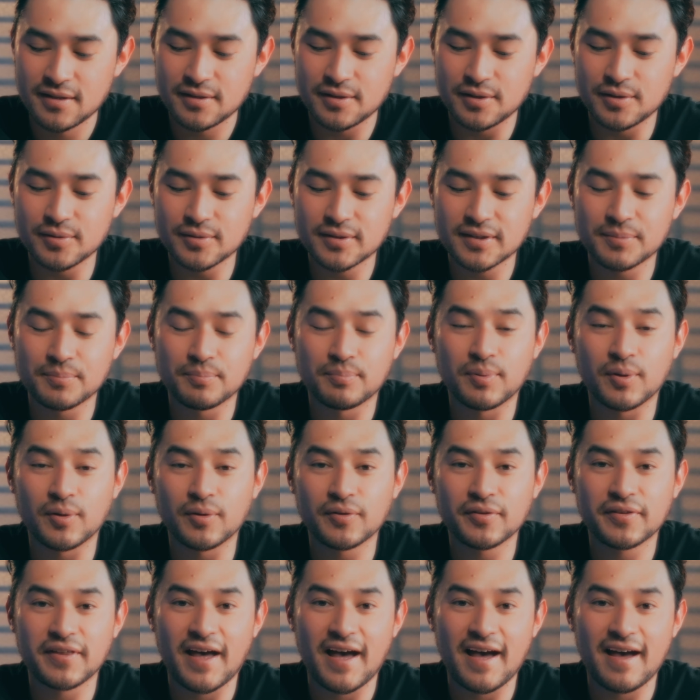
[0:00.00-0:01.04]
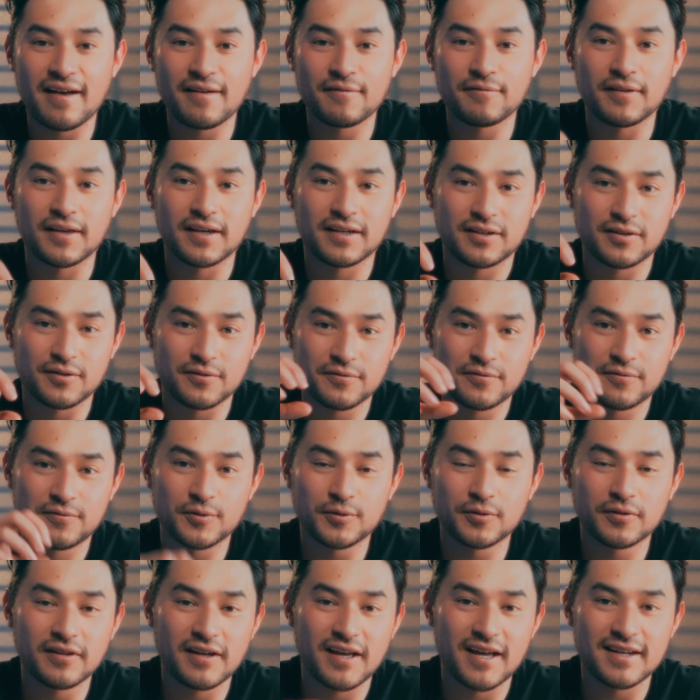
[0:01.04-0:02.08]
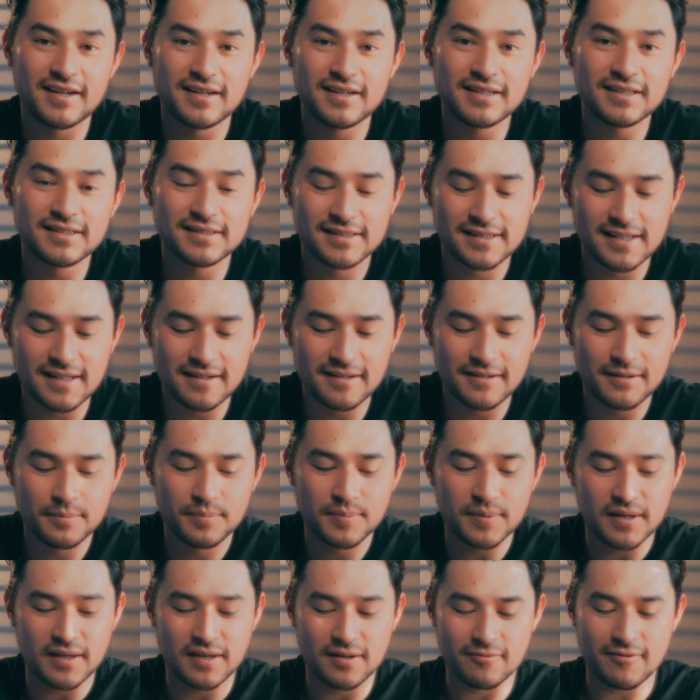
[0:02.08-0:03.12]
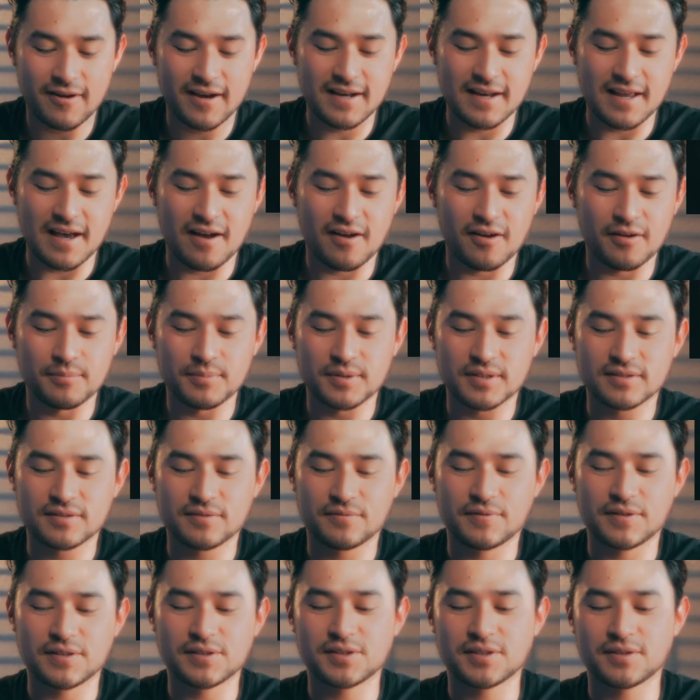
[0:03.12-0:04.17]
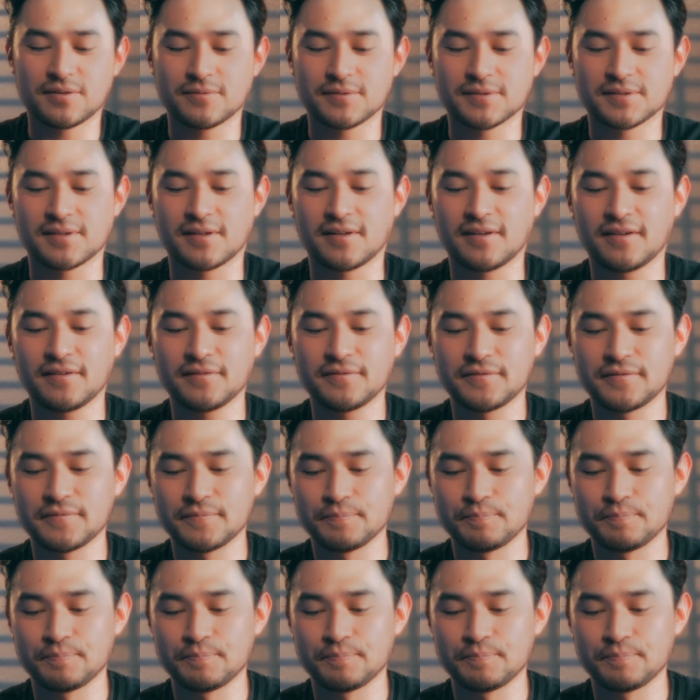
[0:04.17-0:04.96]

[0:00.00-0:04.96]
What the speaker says: you can both have like your full editing setup, and right now I'm in DaVinci Resolve.